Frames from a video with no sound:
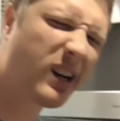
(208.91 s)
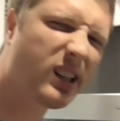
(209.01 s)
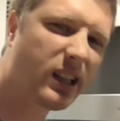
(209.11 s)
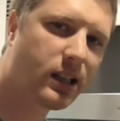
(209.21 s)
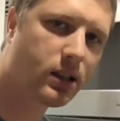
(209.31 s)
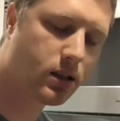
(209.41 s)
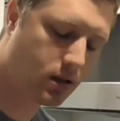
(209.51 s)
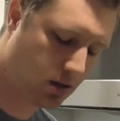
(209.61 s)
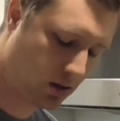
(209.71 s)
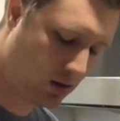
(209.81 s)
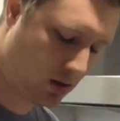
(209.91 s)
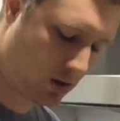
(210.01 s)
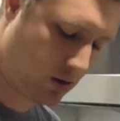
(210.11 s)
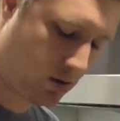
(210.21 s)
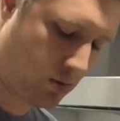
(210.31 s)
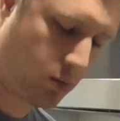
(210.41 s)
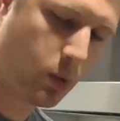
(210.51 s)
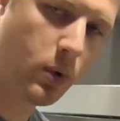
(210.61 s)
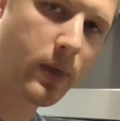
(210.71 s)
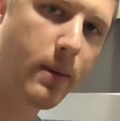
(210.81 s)
barely.
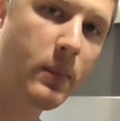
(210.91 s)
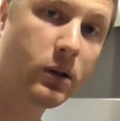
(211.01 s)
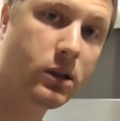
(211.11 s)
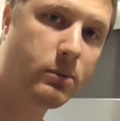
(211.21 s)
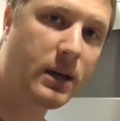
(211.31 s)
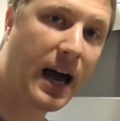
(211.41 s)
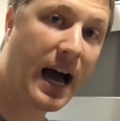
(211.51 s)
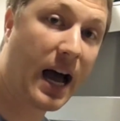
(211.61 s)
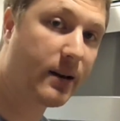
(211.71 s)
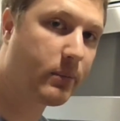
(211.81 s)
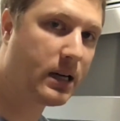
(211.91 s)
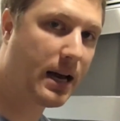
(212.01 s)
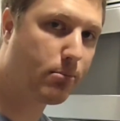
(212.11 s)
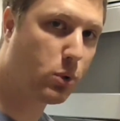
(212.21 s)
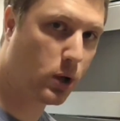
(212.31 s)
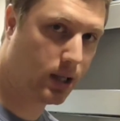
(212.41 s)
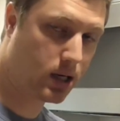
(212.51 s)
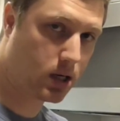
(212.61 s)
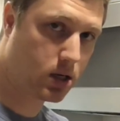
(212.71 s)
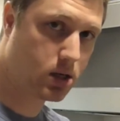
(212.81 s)
You want the milk to be hot, but not
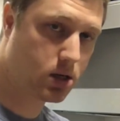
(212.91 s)
boiling.